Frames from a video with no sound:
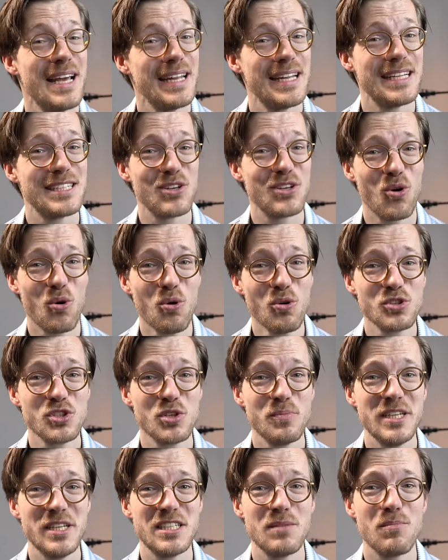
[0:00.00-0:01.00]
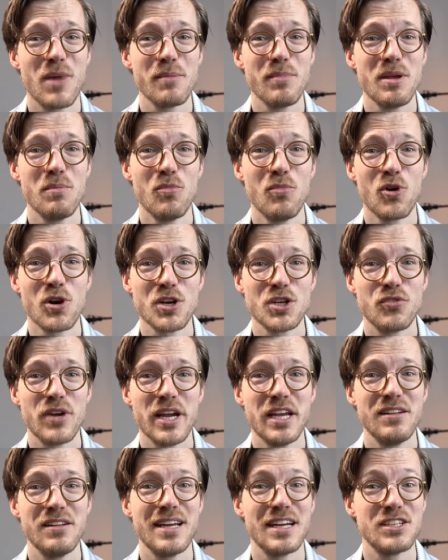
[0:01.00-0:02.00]
This also means it might be more
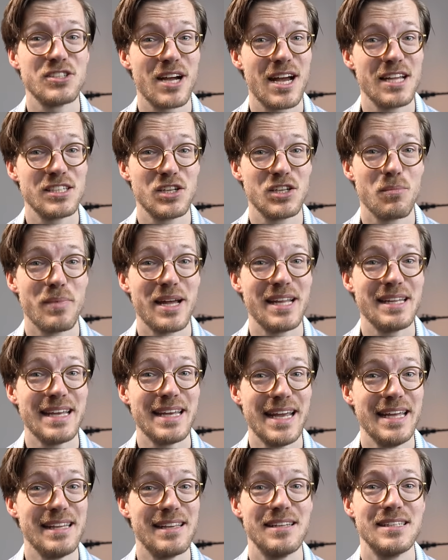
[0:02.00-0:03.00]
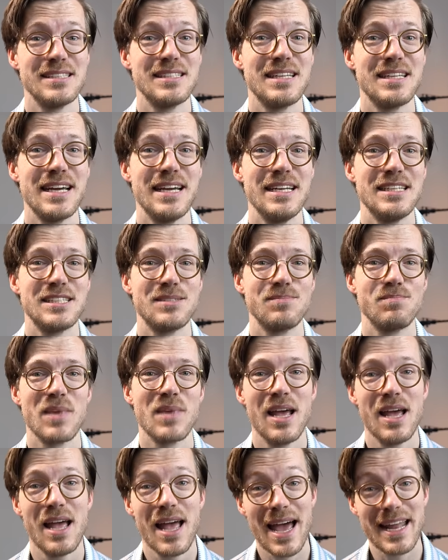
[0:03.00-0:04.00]
tricky to get your hands on a Band 8 in the States.
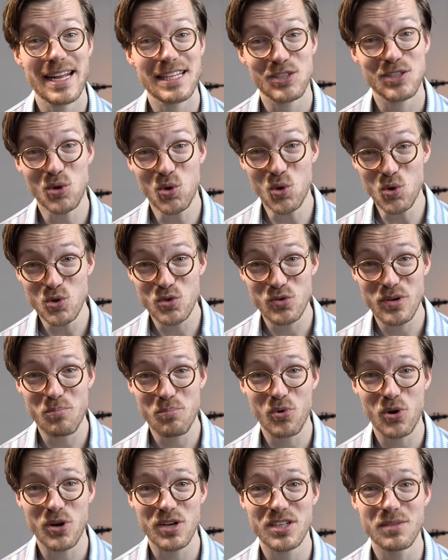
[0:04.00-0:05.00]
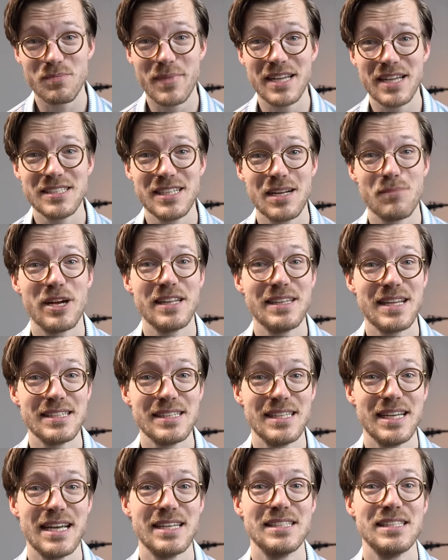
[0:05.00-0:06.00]
And it's also important to mention that my
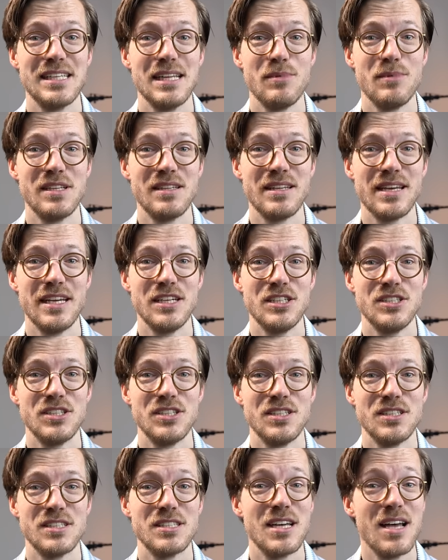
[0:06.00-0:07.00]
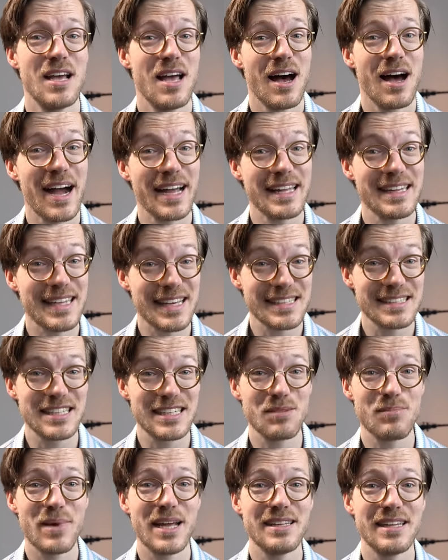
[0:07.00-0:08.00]
testing has its limitations. I
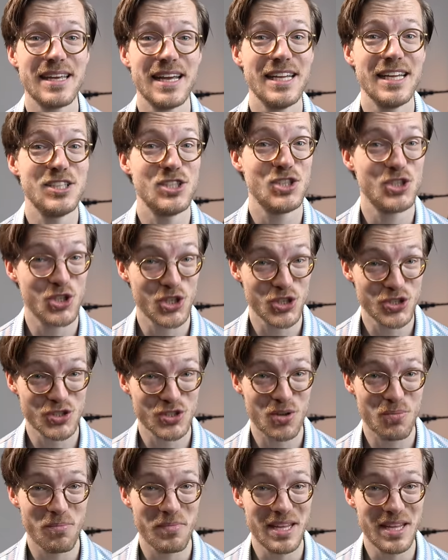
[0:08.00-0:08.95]
tested the Band 8 just on